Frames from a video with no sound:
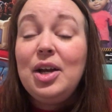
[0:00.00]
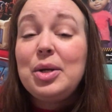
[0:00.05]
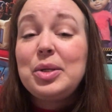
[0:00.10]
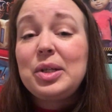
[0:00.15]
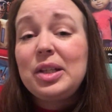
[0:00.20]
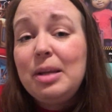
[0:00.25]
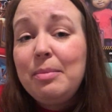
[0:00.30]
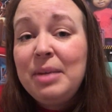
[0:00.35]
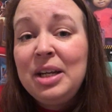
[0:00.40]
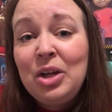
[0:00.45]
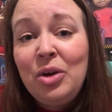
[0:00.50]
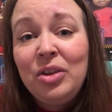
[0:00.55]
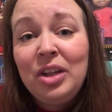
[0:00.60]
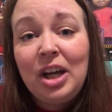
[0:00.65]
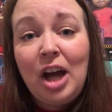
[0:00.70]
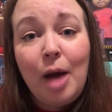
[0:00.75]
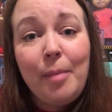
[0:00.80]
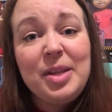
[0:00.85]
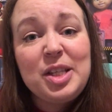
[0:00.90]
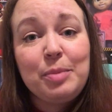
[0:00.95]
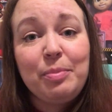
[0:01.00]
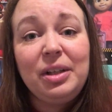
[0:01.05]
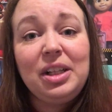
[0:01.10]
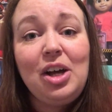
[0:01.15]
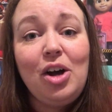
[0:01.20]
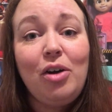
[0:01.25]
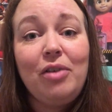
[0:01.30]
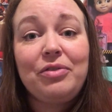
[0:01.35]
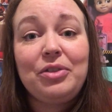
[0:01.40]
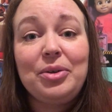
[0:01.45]
So let me know in the comments
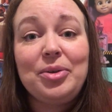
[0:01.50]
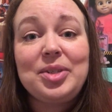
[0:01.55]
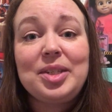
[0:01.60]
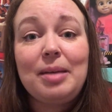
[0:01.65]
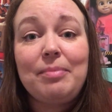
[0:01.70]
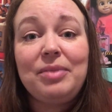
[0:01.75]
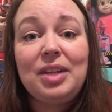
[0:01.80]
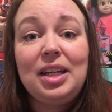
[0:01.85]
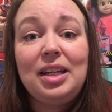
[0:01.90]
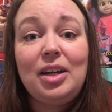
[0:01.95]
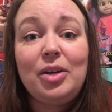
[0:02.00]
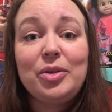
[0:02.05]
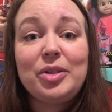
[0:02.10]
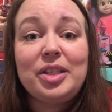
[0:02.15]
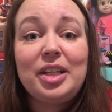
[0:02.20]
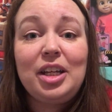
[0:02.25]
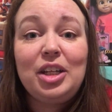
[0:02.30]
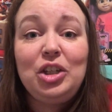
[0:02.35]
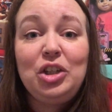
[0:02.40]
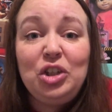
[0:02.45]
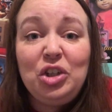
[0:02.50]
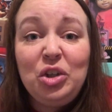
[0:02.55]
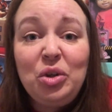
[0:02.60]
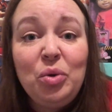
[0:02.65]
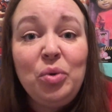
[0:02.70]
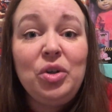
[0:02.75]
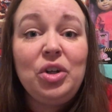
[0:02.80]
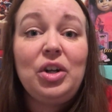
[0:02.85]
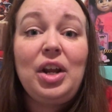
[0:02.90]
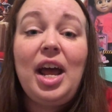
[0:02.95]
below if there's something else that
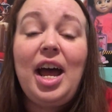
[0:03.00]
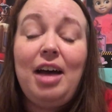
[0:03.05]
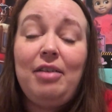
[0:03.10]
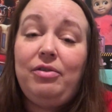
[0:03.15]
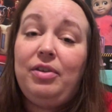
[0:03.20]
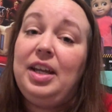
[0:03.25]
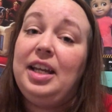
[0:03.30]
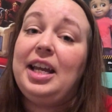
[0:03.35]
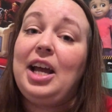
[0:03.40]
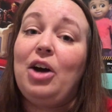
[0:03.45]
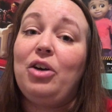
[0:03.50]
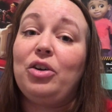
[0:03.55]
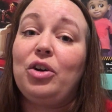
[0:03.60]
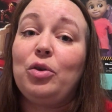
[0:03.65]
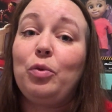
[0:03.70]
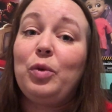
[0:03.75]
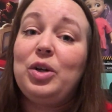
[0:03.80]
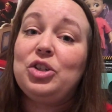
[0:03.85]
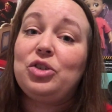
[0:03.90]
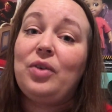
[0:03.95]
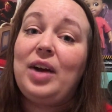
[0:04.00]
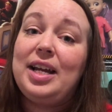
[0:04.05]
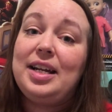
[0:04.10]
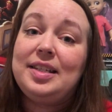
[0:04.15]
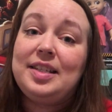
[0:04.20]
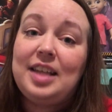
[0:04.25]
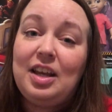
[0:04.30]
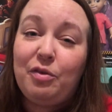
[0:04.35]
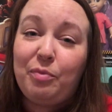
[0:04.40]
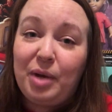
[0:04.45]
you have encountered when trying to
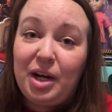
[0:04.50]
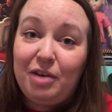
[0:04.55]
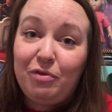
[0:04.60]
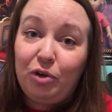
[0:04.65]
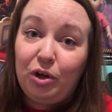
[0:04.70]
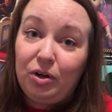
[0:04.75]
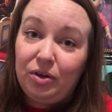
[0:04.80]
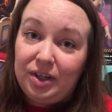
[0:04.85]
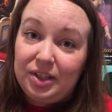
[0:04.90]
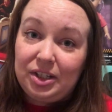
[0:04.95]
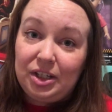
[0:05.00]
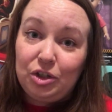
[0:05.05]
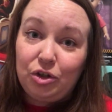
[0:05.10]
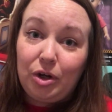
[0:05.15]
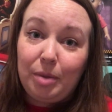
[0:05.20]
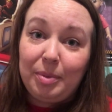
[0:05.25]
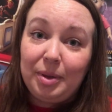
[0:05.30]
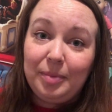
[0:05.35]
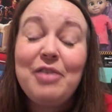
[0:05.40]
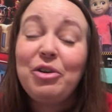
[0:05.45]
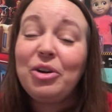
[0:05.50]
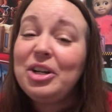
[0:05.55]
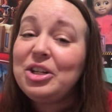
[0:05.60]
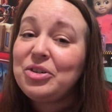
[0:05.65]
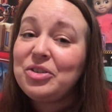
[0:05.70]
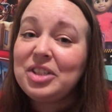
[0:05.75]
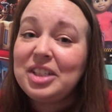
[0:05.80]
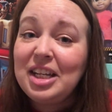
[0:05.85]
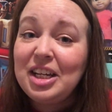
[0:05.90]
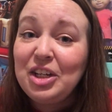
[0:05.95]
save money for your Disney trip. If you're
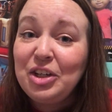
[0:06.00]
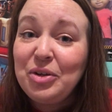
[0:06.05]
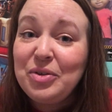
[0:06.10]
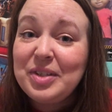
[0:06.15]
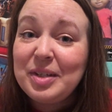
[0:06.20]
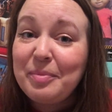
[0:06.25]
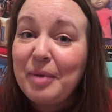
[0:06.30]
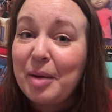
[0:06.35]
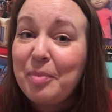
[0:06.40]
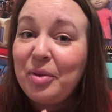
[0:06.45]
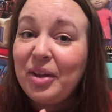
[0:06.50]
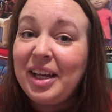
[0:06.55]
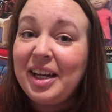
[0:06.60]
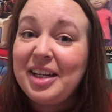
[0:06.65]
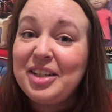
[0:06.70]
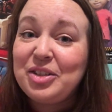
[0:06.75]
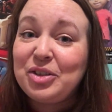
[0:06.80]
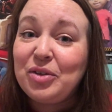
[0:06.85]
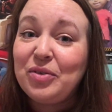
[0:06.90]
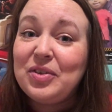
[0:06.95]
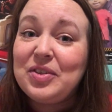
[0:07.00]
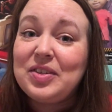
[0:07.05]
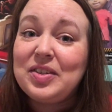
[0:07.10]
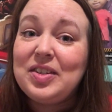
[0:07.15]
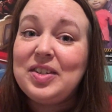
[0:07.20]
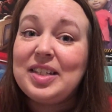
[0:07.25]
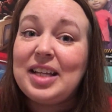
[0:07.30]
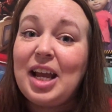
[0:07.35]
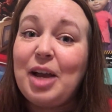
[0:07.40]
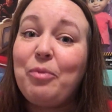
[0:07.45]
interested in using my planning
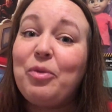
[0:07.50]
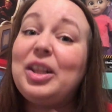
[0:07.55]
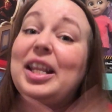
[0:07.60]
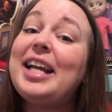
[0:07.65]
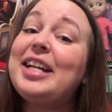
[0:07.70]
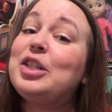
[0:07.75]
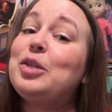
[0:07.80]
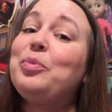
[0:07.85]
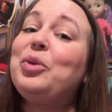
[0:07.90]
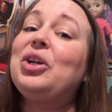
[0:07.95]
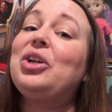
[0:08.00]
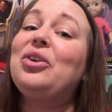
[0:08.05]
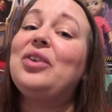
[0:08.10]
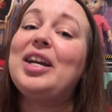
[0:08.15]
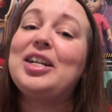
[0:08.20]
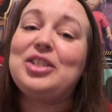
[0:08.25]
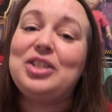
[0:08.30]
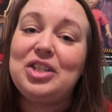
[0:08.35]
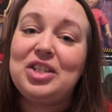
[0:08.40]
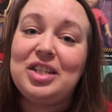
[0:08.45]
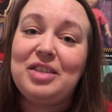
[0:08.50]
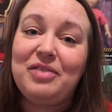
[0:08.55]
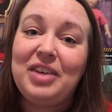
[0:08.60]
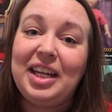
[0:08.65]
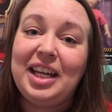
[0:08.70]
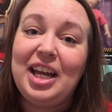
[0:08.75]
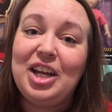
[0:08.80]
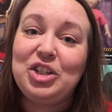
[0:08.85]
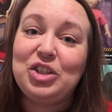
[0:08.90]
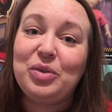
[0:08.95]
services and would like to book your next Disney
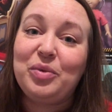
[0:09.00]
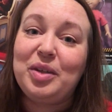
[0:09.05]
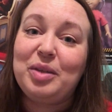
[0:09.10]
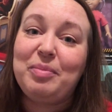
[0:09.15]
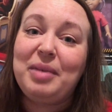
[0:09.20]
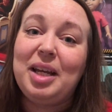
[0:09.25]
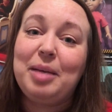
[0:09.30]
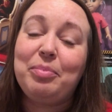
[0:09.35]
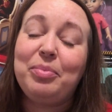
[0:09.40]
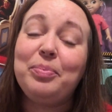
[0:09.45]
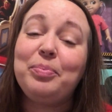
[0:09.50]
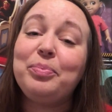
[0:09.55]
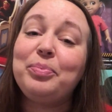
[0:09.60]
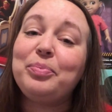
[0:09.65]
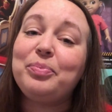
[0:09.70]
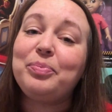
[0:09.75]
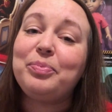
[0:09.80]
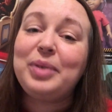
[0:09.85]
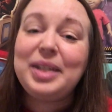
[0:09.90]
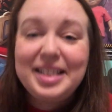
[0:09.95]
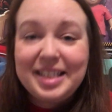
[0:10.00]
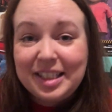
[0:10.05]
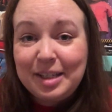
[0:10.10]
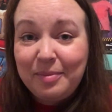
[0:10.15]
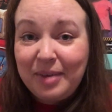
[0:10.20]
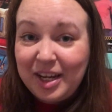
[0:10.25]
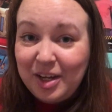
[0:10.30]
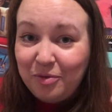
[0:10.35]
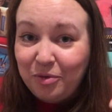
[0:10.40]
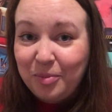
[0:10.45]
vacation with me, please see
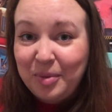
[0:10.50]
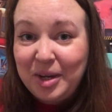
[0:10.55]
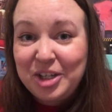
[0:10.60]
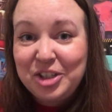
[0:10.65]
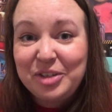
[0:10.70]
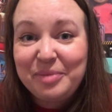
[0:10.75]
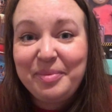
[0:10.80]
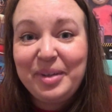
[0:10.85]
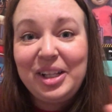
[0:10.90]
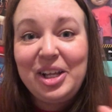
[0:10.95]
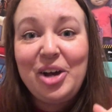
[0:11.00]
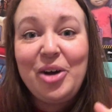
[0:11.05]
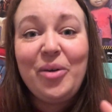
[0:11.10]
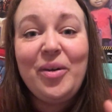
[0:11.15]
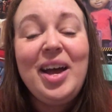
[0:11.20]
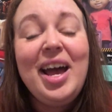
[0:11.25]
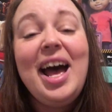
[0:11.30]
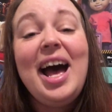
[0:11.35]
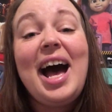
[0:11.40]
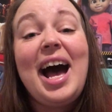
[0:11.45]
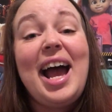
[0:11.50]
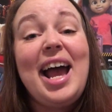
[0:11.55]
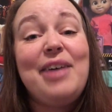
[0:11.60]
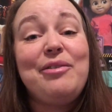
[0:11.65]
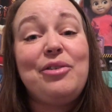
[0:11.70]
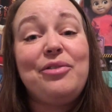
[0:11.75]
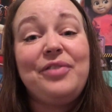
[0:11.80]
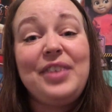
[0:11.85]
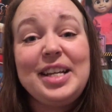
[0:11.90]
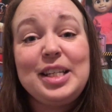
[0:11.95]
my information below. I
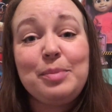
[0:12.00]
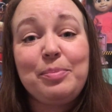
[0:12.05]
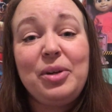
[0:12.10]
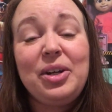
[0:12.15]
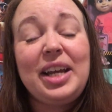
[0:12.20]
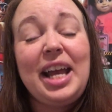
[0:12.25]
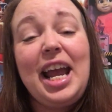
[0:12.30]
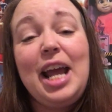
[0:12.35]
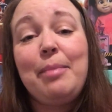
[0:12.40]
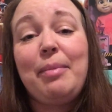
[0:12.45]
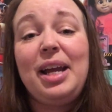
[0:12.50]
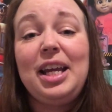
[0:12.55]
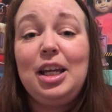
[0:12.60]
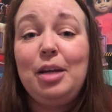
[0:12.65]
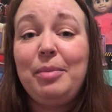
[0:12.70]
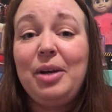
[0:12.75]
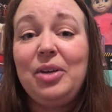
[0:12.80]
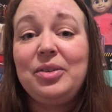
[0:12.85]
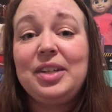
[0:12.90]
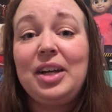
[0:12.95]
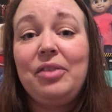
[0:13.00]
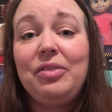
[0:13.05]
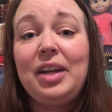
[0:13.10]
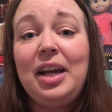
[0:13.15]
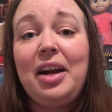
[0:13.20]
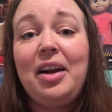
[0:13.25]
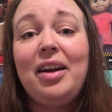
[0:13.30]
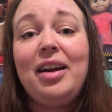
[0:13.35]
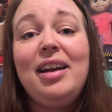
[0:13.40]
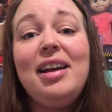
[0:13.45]
have a Facebook and my email down
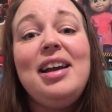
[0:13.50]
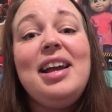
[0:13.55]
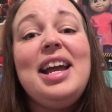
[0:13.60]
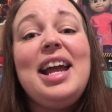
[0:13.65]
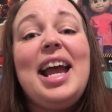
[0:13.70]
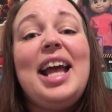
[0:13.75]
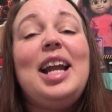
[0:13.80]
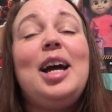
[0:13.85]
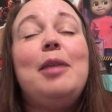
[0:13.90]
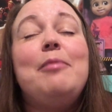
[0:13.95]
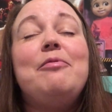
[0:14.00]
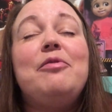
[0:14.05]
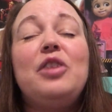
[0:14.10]
there, and I am